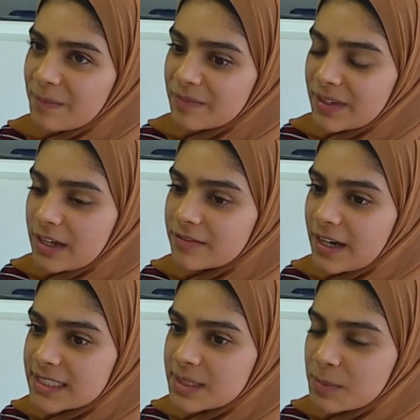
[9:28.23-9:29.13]
I
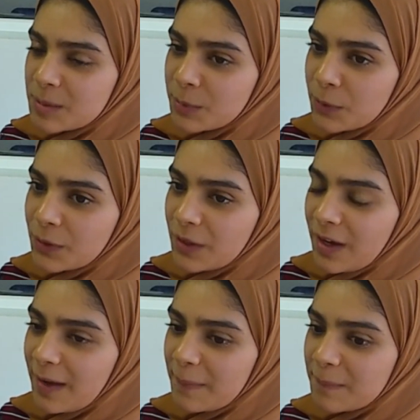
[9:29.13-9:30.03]
invited people,
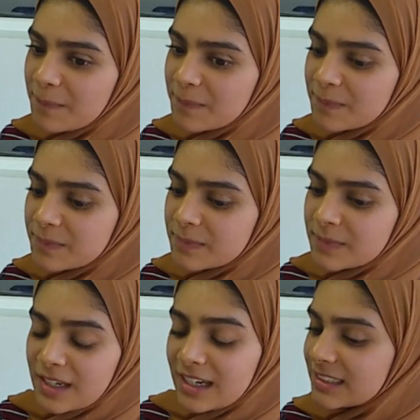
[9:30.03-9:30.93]

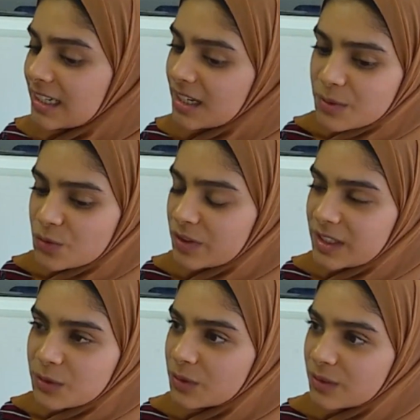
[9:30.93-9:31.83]
and yeah, it was really
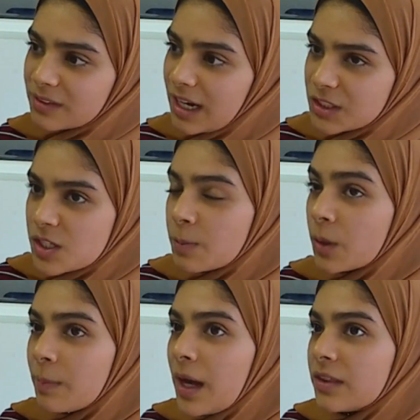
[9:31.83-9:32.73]
cool. I just spoke
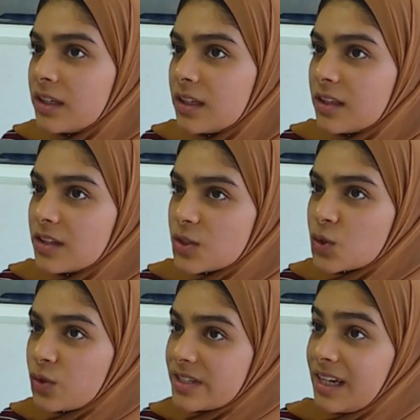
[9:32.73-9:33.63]
about the
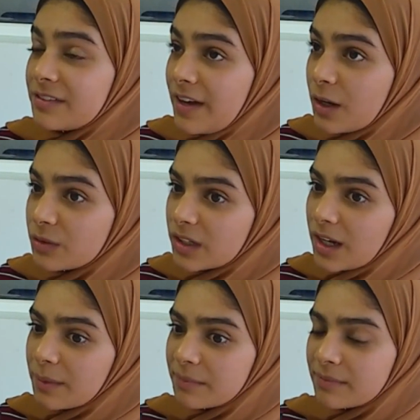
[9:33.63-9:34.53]
stories that I'd found,
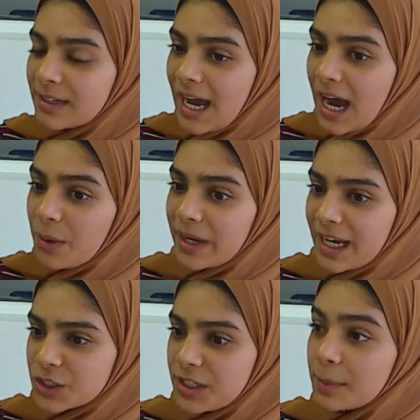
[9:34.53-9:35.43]
how I
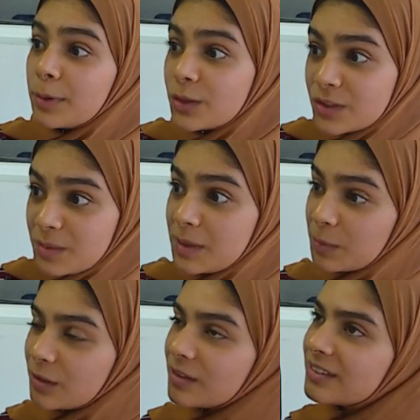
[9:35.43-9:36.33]
actually approached the people.